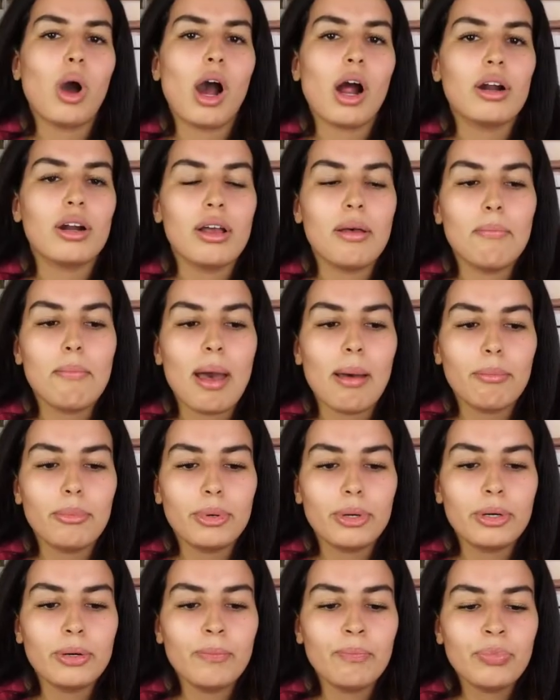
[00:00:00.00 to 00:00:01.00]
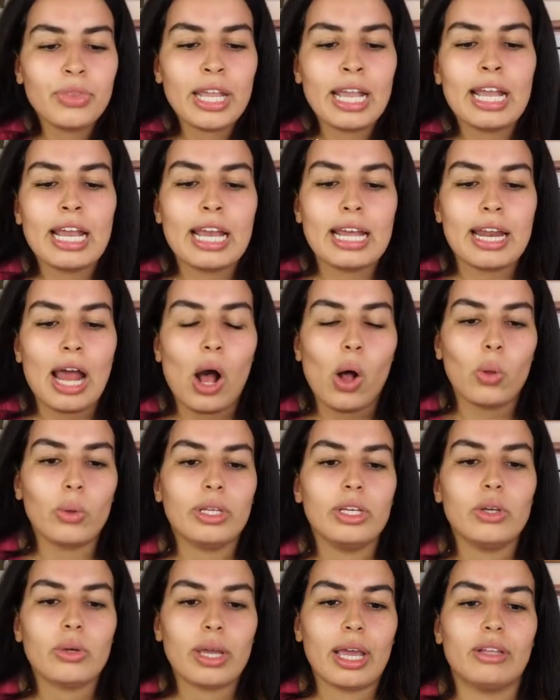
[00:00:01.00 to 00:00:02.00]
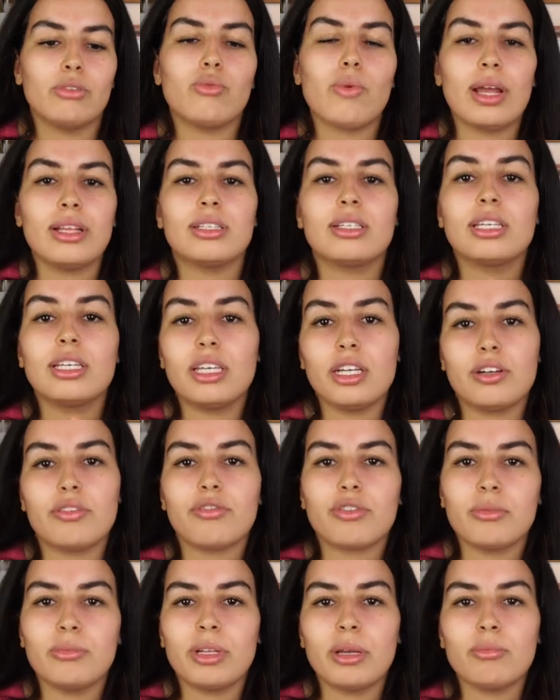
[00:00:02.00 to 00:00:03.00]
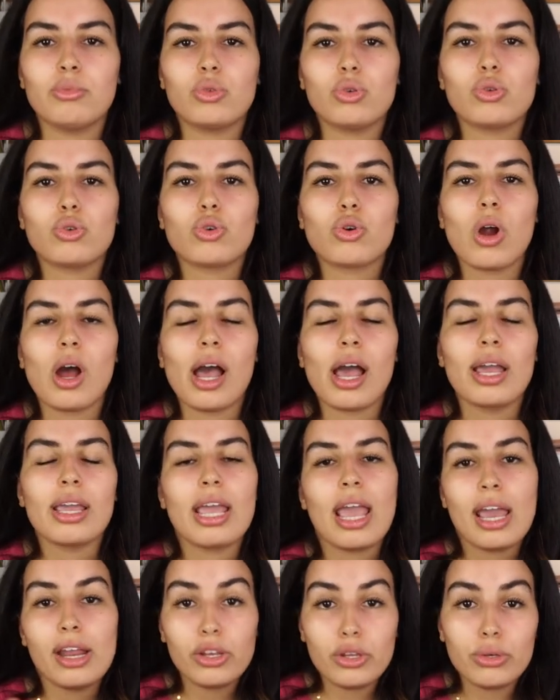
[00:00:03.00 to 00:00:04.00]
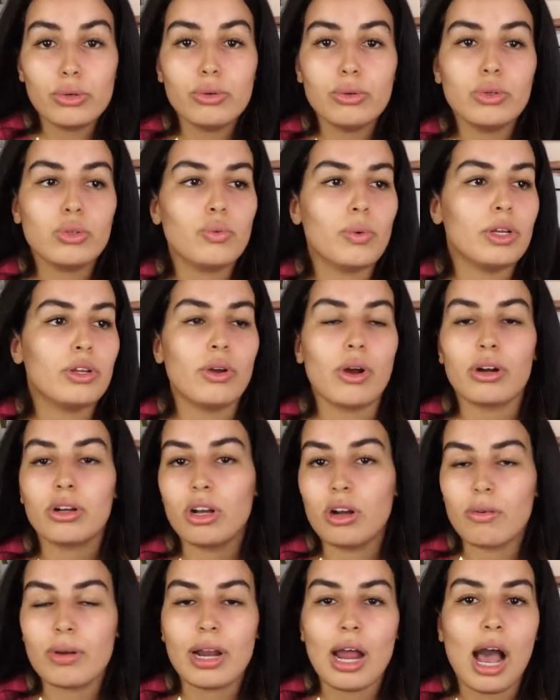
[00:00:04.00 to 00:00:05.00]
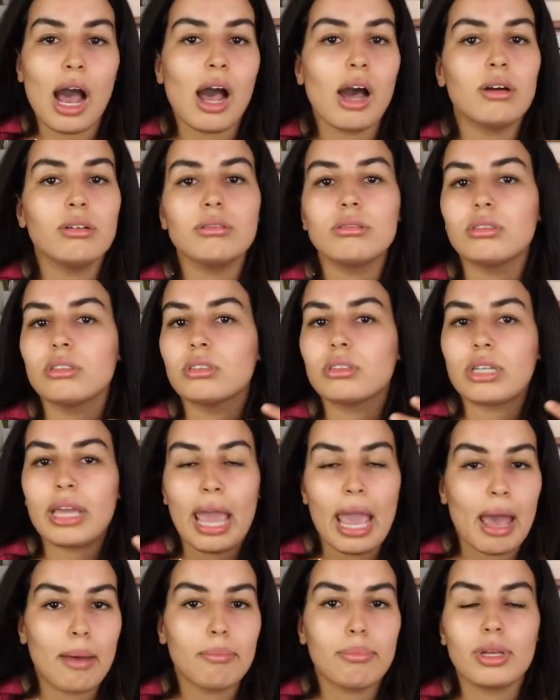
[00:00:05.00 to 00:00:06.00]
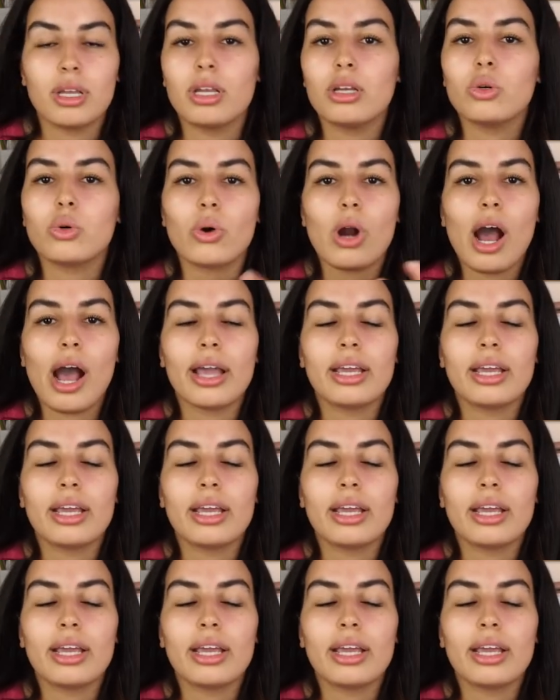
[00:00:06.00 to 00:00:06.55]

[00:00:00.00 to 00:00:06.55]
you are a member, not only you can rent gear from them to try and use when you are going out camping or